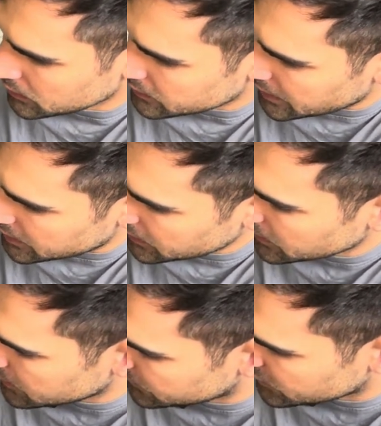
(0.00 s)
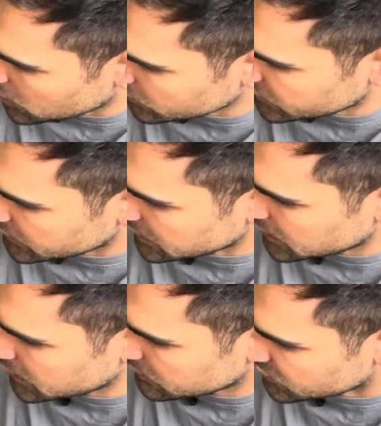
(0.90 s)
Then if you go to
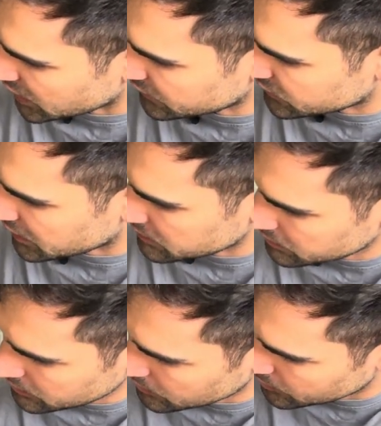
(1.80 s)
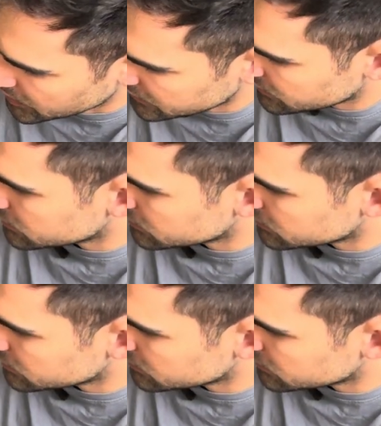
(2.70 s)
the drivetrain bit,